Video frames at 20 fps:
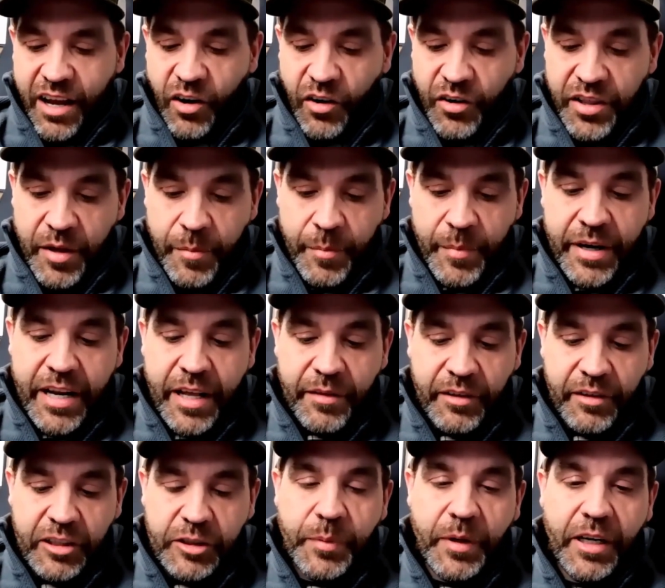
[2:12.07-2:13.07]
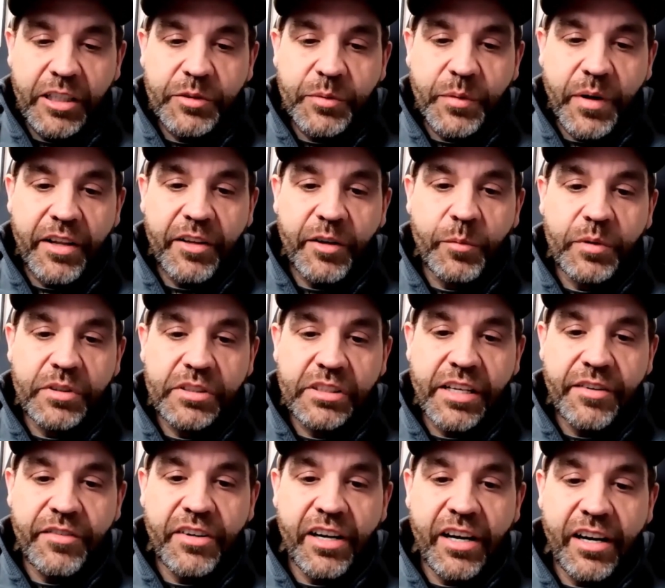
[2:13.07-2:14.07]
or the median list price rather was
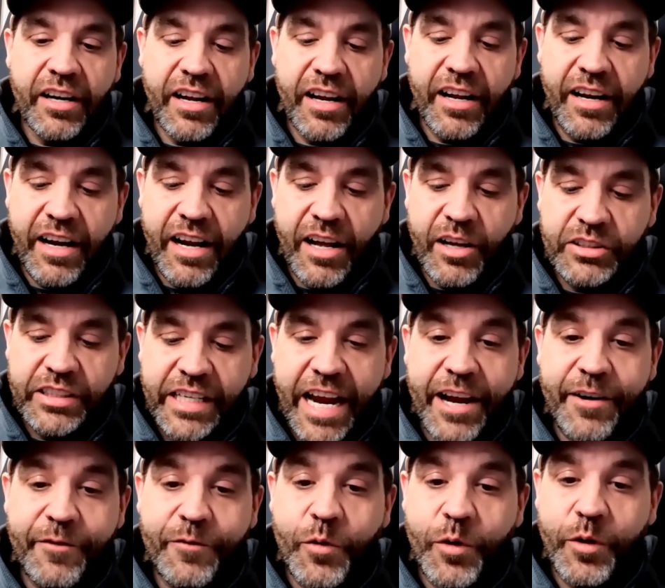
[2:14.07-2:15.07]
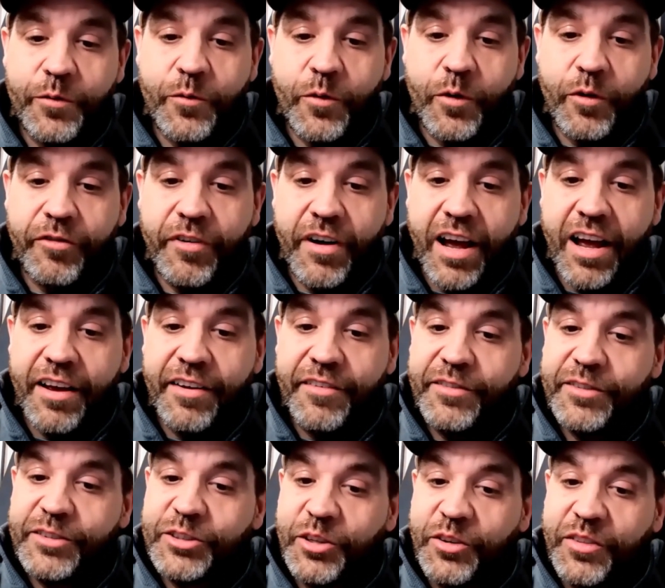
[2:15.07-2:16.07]
799 and now it's
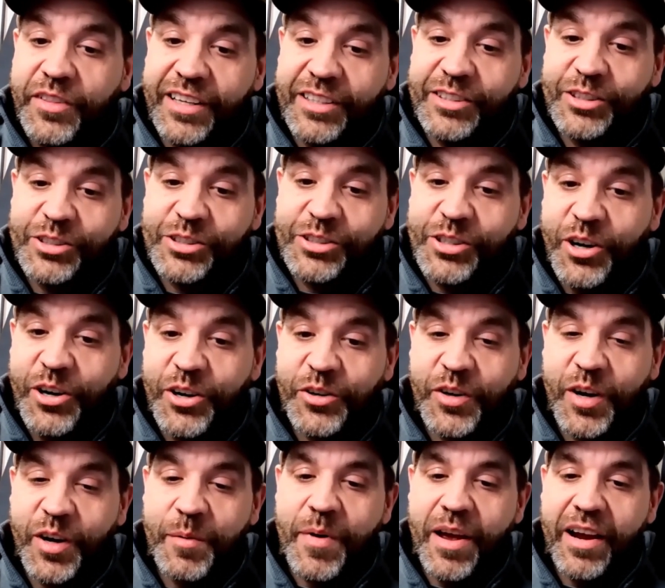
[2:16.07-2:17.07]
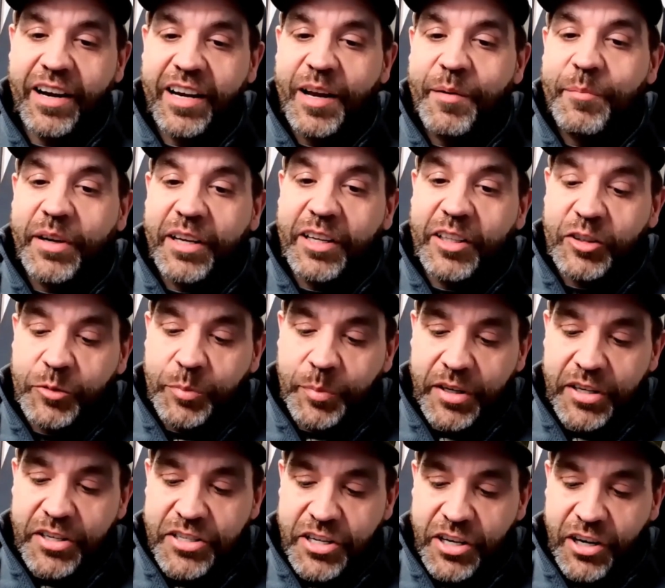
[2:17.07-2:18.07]
844.5 so things are starting to creep back up because
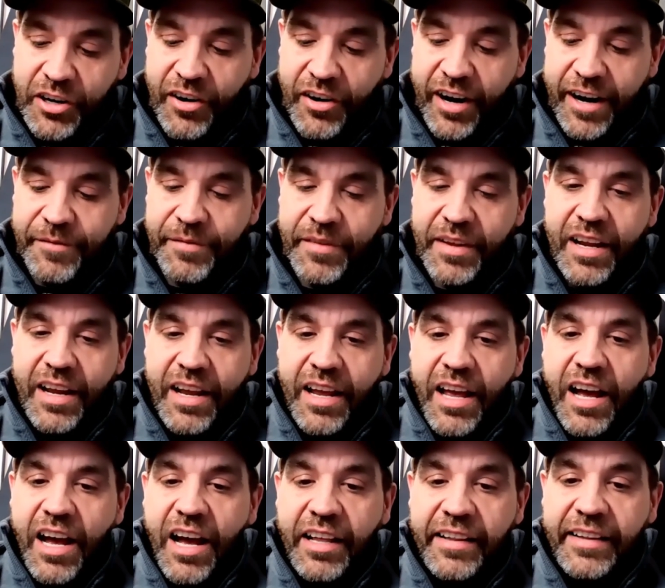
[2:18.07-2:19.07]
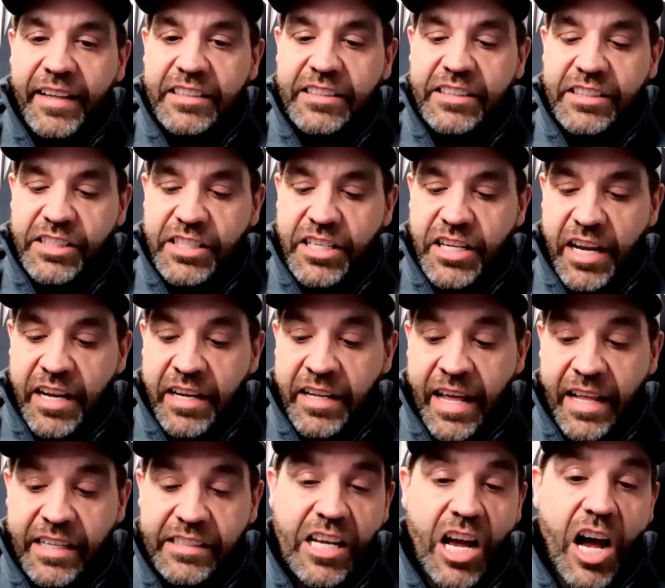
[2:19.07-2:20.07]
spring's here right uh, that's and
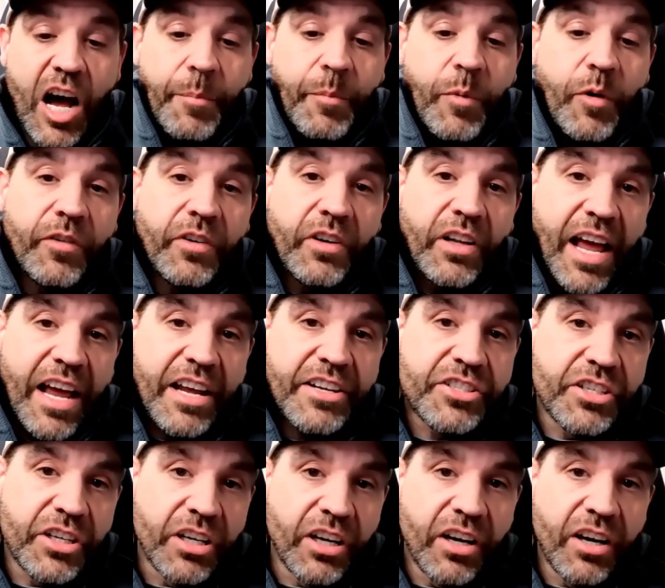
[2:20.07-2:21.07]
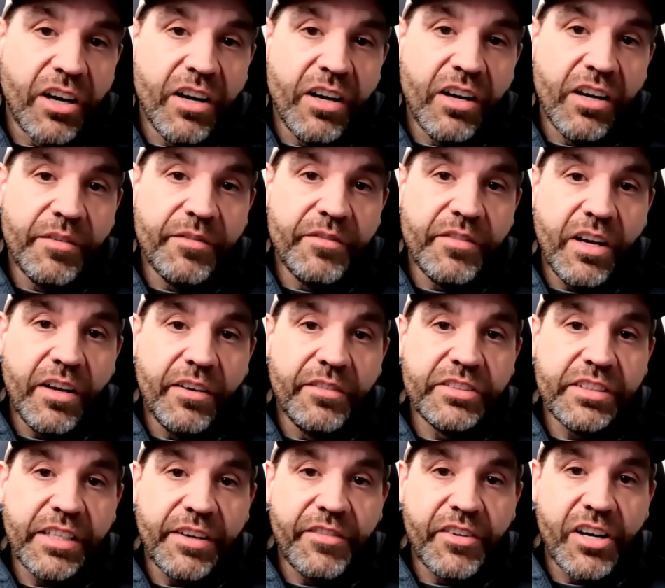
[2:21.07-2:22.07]
that's up over last year um, of
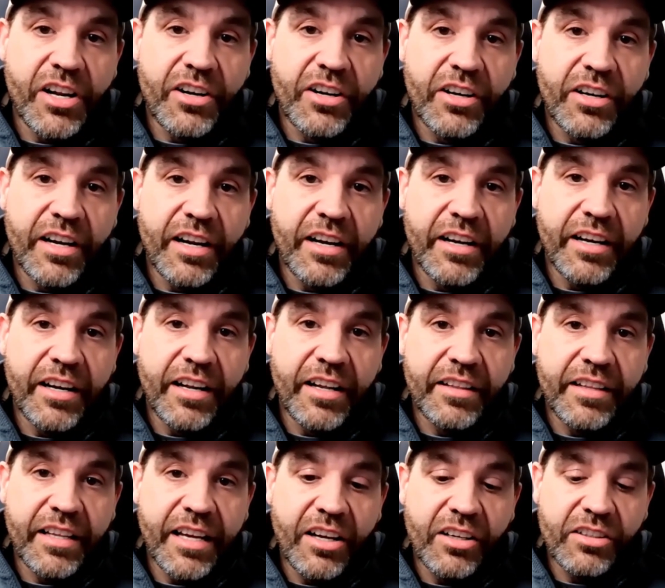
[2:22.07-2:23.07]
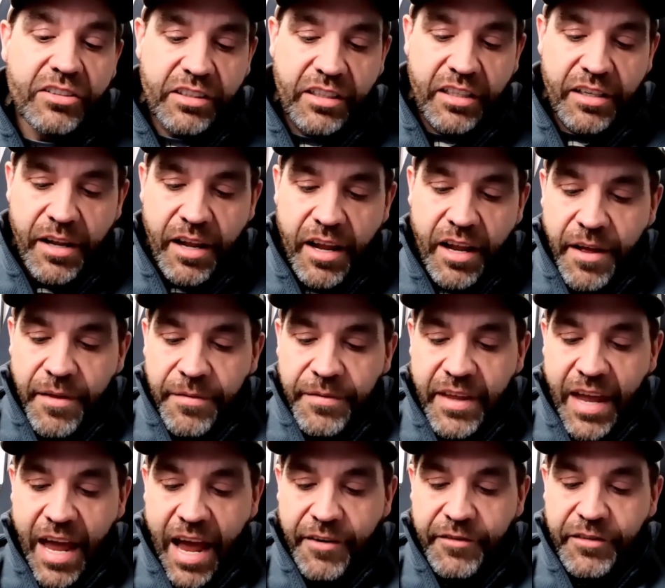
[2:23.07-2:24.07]
799000
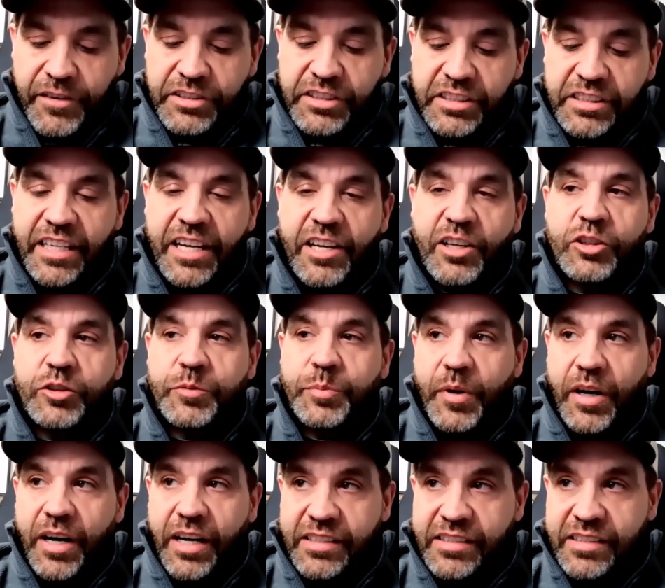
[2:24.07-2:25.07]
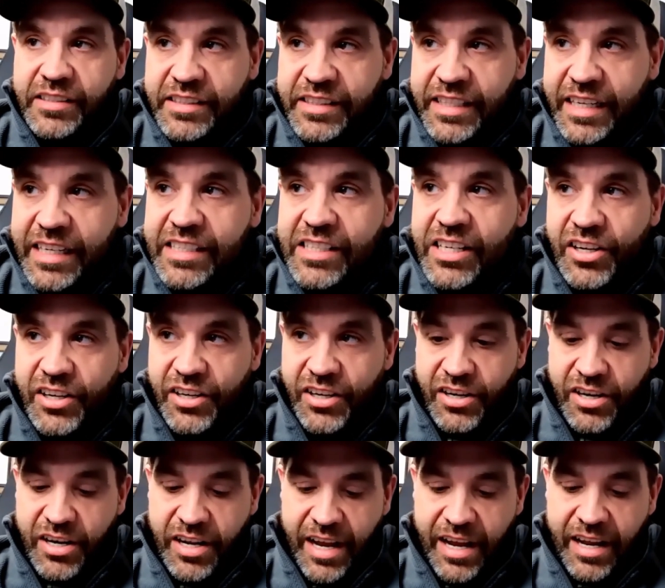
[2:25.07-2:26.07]
the average sales price
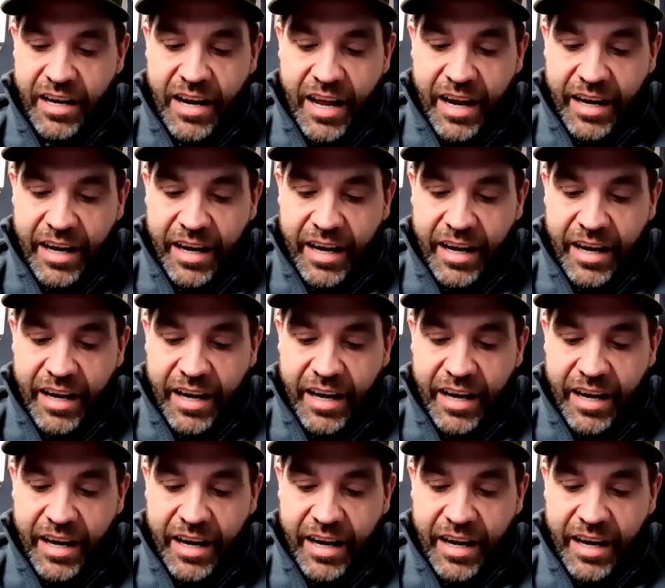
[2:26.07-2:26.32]
690000